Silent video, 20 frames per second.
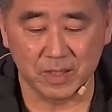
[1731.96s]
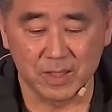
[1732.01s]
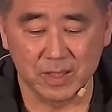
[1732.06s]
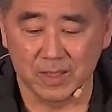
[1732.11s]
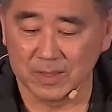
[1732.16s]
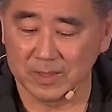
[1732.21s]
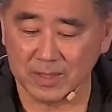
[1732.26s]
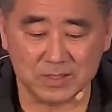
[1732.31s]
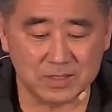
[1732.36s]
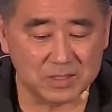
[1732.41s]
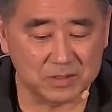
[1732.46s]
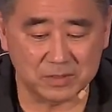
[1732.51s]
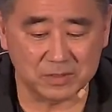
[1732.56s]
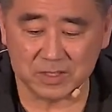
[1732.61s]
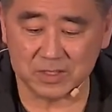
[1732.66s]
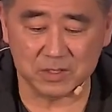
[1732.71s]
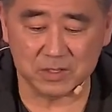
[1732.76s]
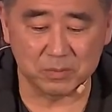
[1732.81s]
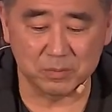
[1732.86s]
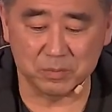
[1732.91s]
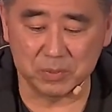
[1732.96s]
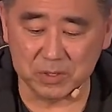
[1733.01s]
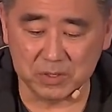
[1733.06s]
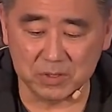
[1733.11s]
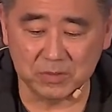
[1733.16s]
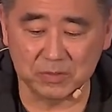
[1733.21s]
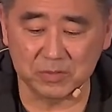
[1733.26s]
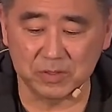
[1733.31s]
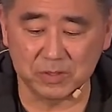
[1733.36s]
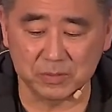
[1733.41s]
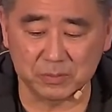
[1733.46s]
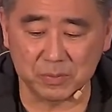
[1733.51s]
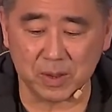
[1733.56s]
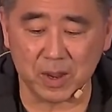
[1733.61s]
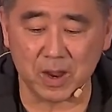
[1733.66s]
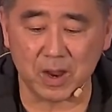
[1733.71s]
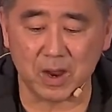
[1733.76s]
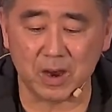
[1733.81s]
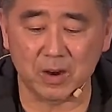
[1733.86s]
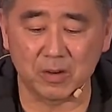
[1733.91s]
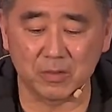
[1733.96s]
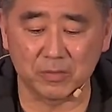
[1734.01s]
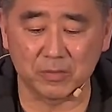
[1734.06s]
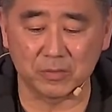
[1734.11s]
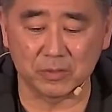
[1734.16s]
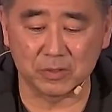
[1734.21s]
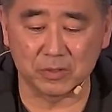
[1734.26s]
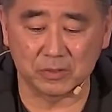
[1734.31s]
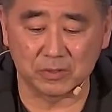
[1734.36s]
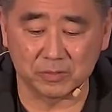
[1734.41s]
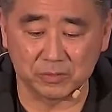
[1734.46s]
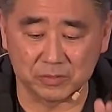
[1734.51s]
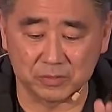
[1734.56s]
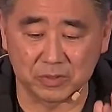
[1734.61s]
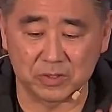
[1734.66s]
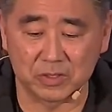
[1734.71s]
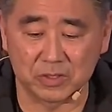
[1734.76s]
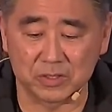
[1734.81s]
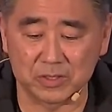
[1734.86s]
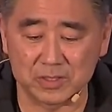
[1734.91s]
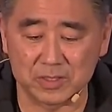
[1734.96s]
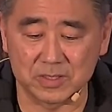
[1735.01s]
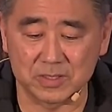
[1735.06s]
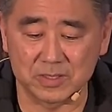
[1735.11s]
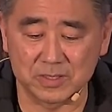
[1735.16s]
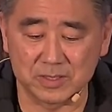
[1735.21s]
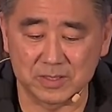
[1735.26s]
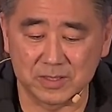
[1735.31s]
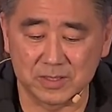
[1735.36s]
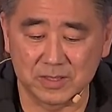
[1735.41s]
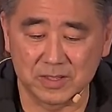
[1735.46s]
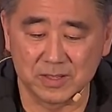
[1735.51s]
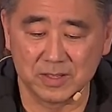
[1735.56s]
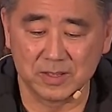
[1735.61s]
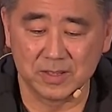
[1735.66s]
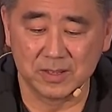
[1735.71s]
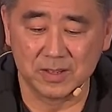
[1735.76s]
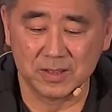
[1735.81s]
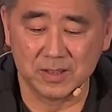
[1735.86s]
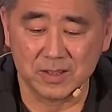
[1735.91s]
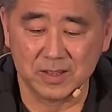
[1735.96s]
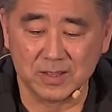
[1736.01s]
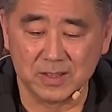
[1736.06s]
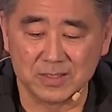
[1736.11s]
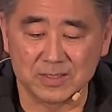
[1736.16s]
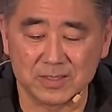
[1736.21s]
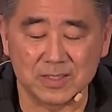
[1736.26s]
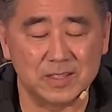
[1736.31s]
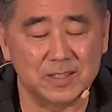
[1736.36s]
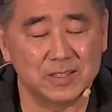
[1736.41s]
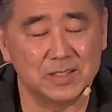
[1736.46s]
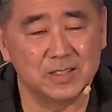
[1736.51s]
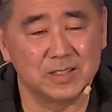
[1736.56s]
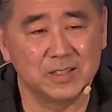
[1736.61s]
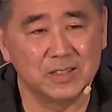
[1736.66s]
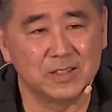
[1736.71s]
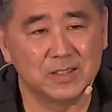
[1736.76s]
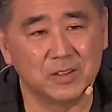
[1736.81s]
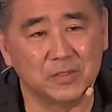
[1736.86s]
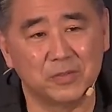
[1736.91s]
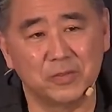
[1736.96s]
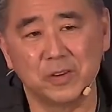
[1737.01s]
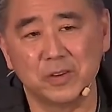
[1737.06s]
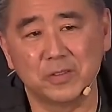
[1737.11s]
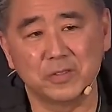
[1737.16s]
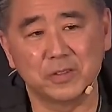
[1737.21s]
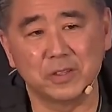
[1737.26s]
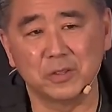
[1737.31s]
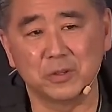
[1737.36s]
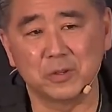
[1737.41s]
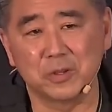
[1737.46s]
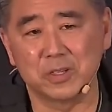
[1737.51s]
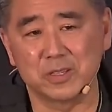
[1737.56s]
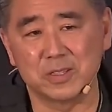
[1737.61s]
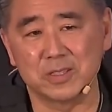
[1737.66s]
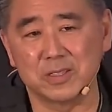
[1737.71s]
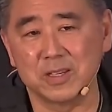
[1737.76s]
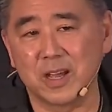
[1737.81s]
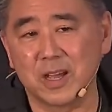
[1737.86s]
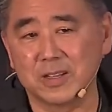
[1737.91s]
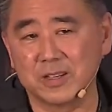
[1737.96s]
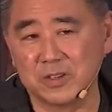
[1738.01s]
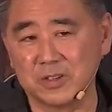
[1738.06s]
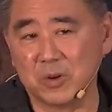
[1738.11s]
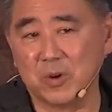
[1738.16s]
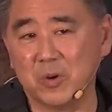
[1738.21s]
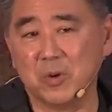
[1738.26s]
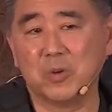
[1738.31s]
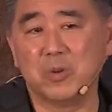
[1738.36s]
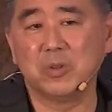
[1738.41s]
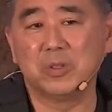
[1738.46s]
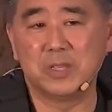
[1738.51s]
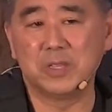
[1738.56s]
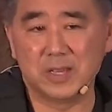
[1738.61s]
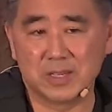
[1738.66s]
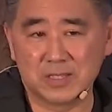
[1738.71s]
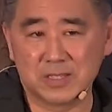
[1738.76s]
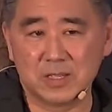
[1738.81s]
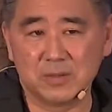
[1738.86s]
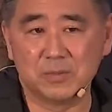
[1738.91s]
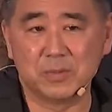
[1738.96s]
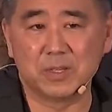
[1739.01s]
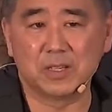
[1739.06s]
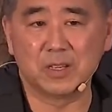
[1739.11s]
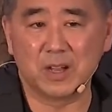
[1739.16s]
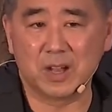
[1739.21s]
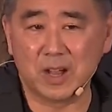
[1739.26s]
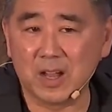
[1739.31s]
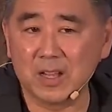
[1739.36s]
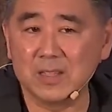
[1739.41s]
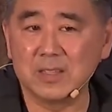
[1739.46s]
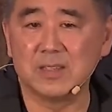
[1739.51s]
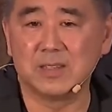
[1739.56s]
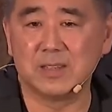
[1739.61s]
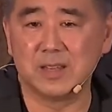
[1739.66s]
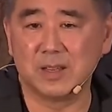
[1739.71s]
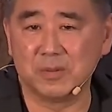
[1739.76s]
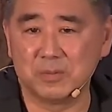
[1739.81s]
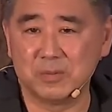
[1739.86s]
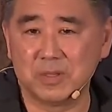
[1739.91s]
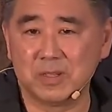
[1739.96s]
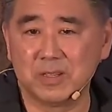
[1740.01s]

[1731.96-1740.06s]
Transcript: That's such a beautiful and powerful verse. See, the fear of the Lord is not an Old Testament concept.